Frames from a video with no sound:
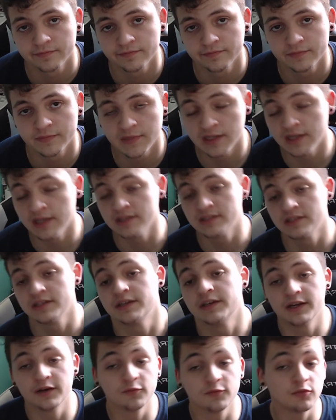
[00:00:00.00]
And then to
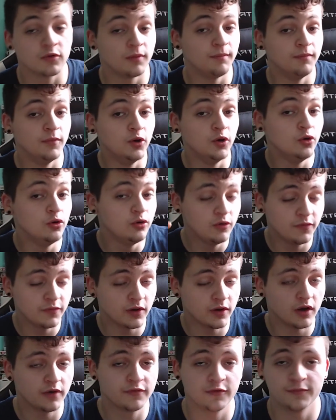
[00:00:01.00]
get it removed
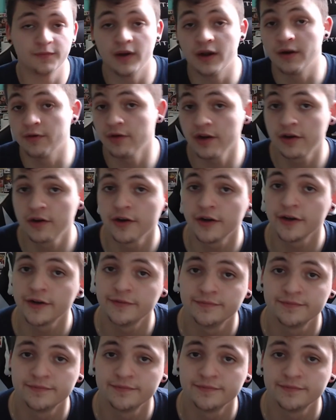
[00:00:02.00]
off of my record,